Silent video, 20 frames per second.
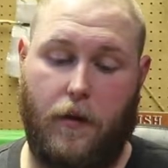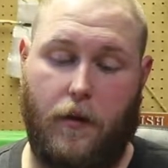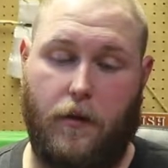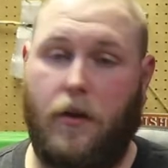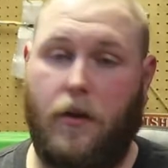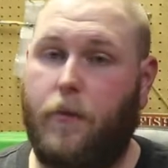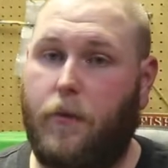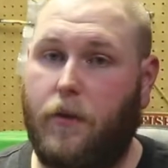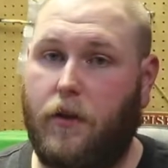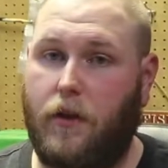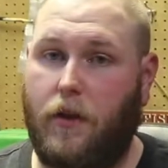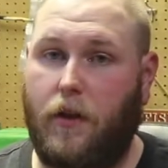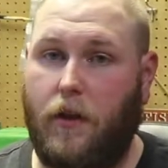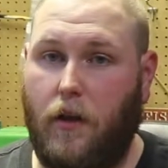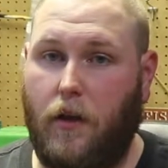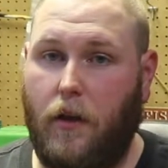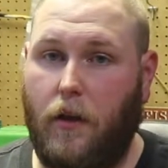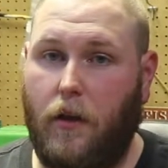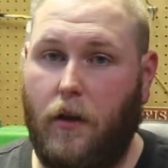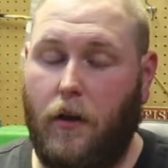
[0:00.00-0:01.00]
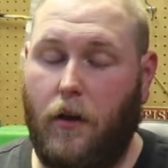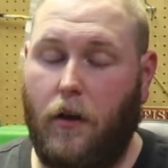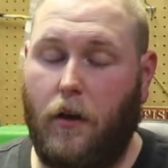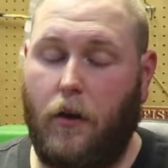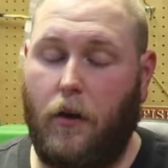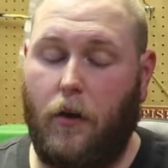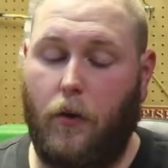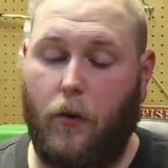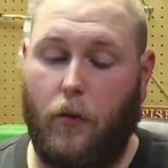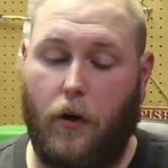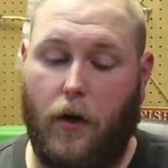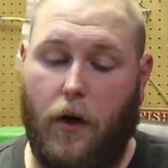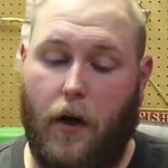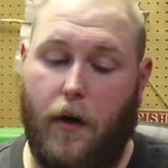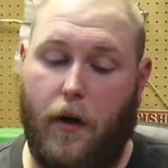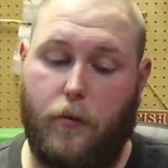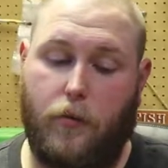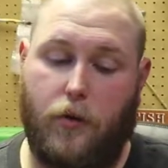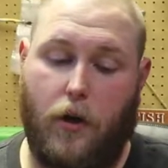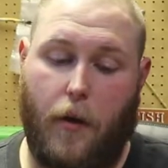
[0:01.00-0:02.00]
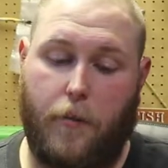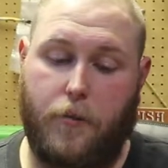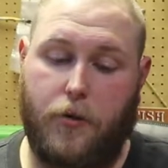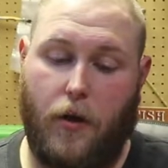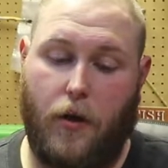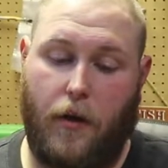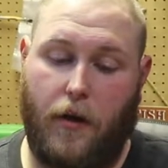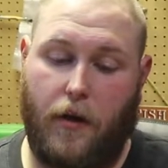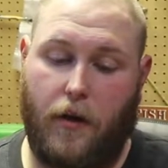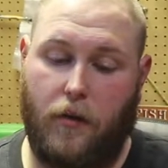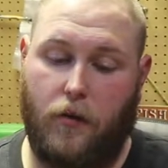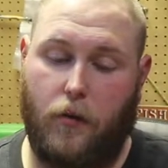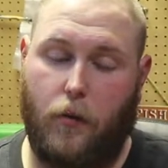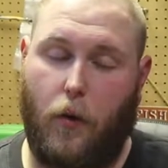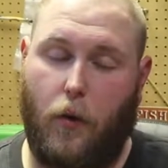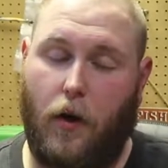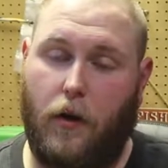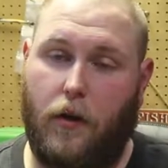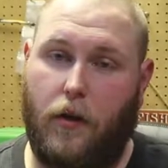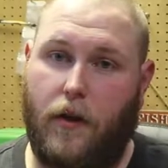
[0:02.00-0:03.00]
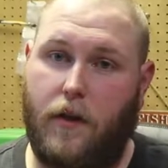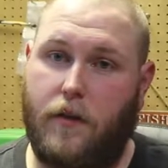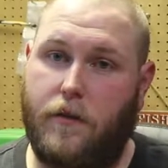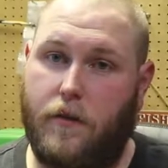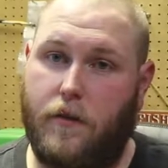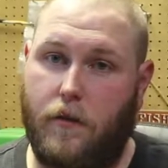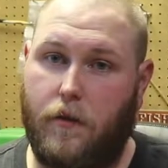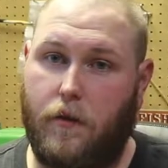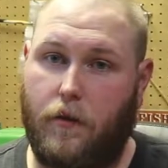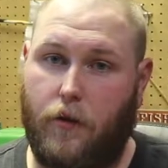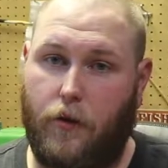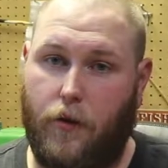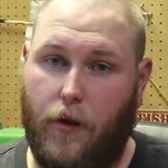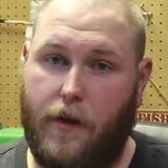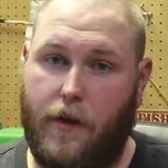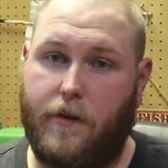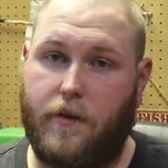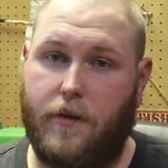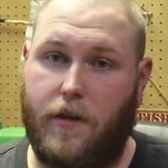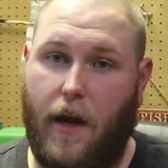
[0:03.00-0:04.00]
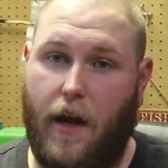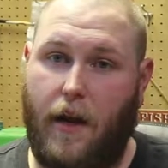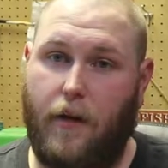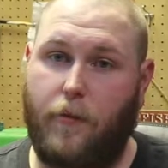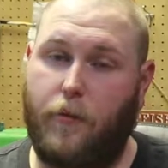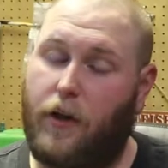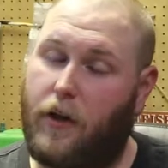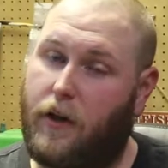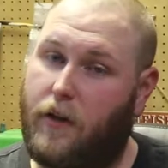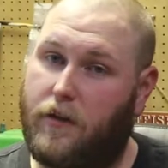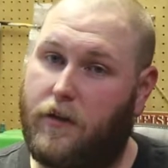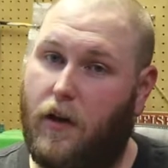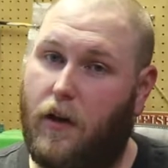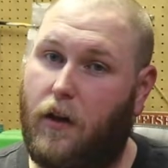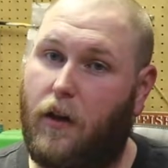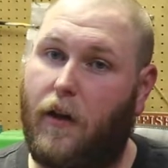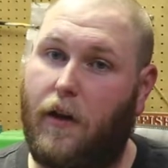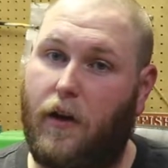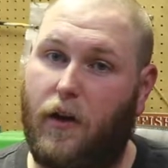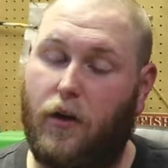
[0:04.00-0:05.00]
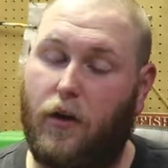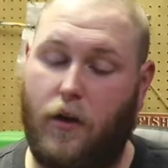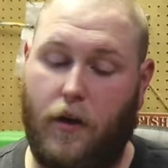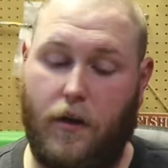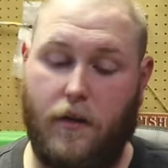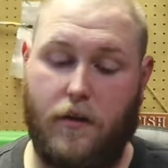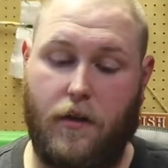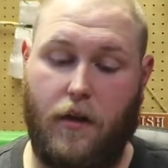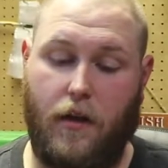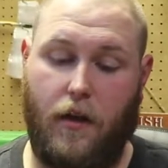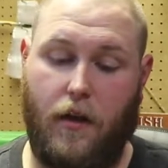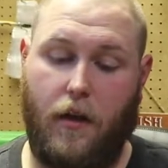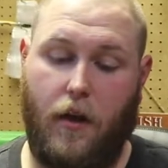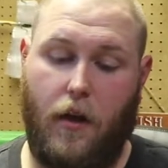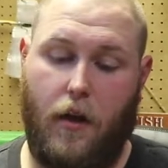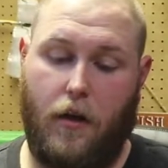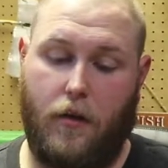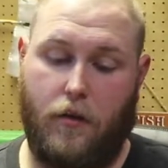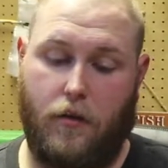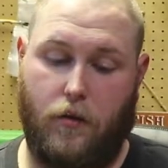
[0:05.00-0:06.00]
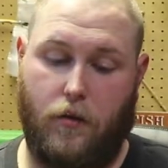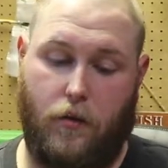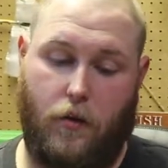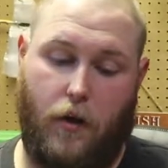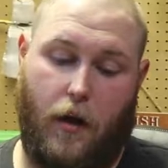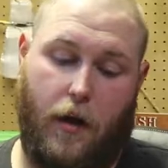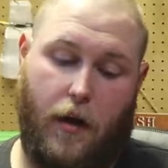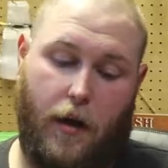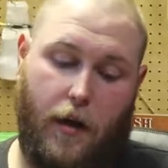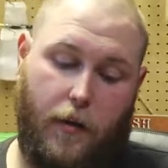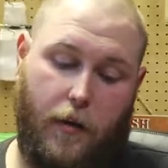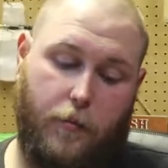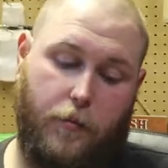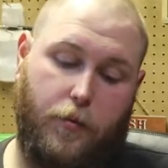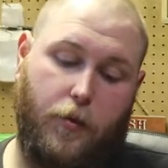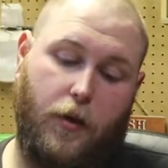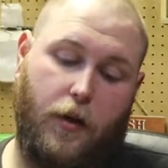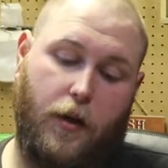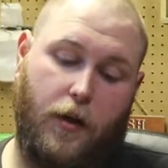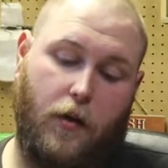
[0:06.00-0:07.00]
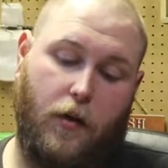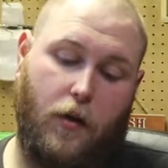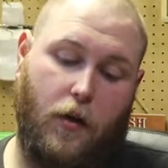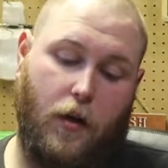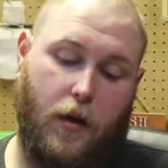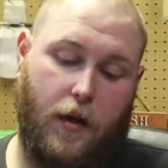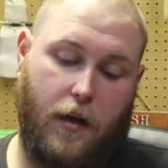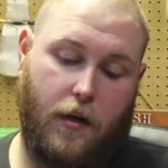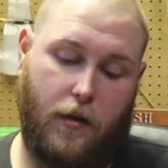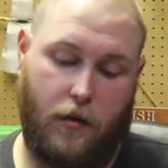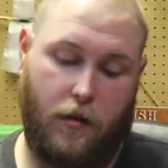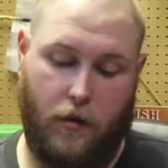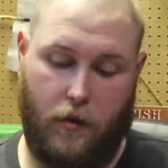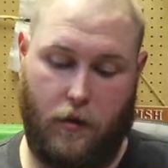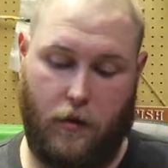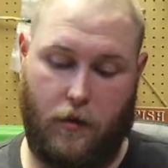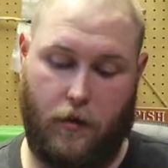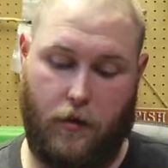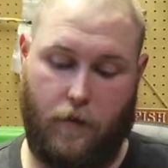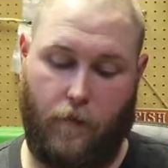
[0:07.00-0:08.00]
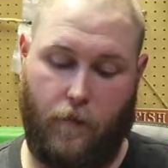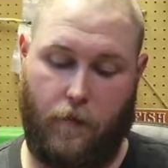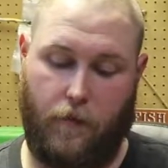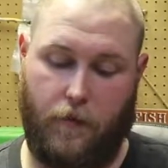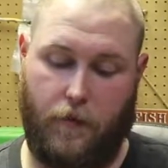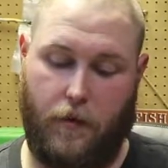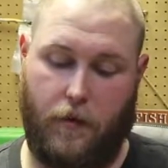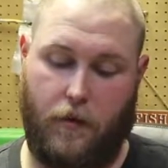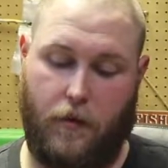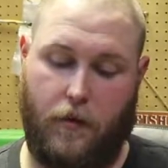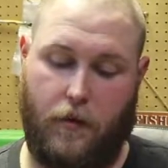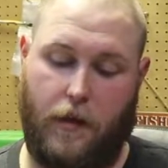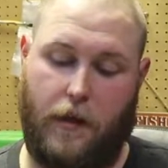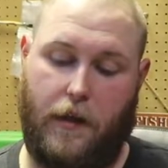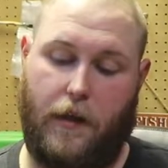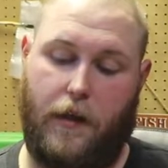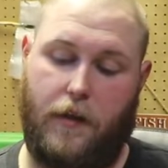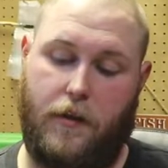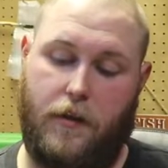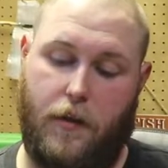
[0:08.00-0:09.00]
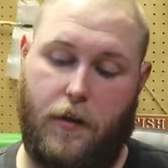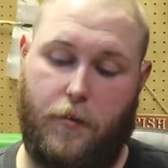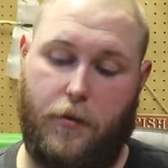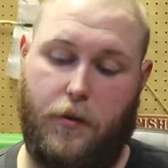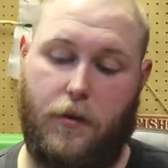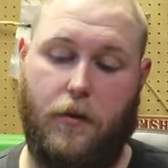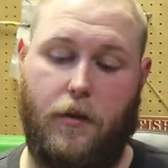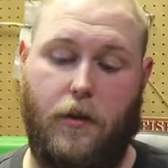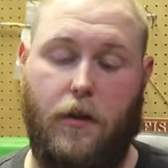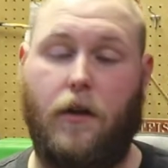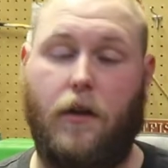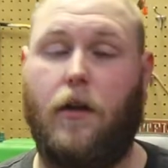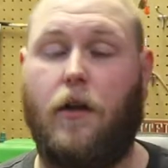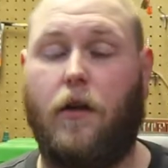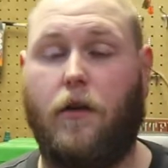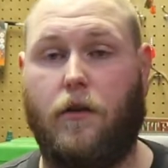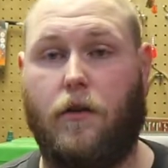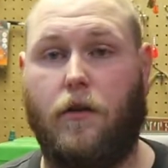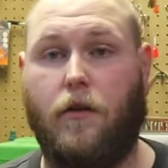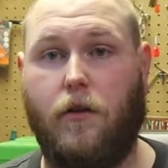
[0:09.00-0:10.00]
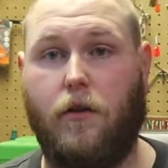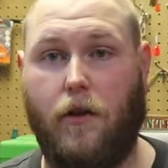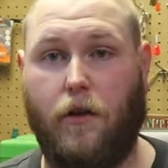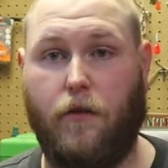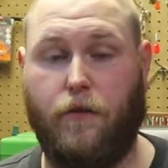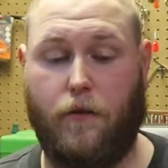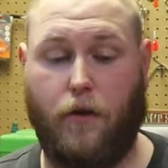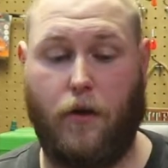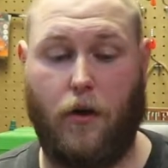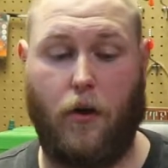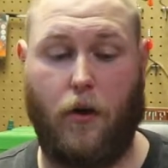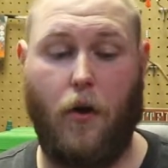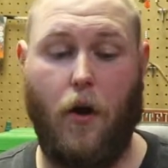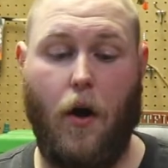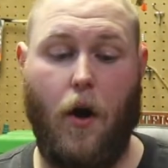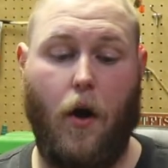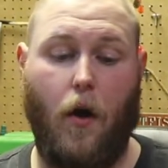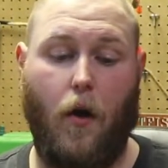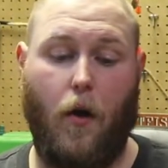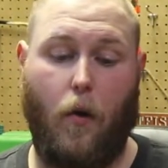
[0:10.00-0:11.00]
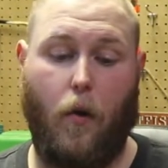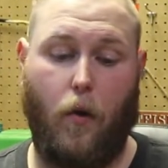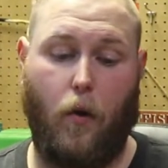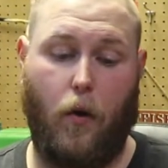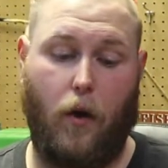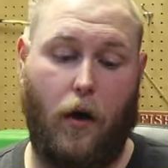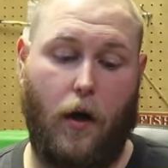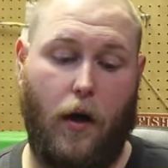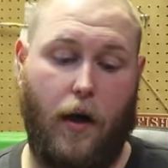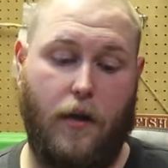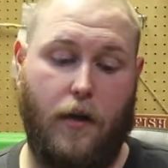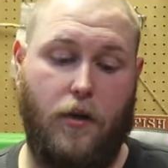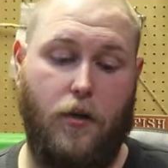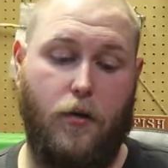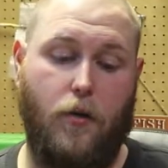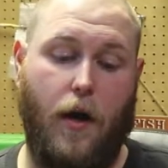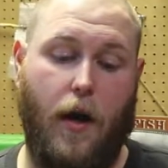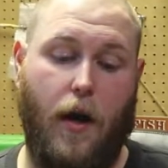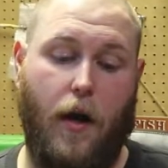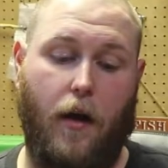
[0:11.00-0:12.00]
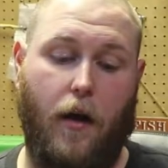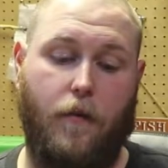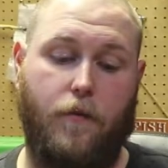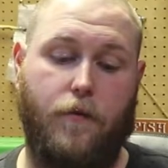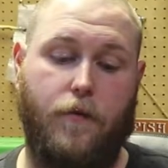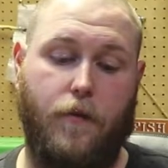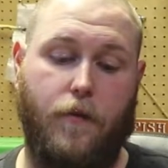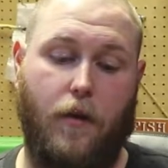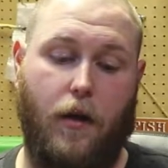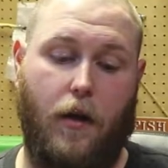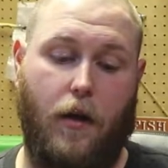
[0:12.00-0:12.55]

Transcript: typically where I am drop shotting, the water is green stain, but it is clear green stain, so I am putting on typically a clear fluoro, or I do have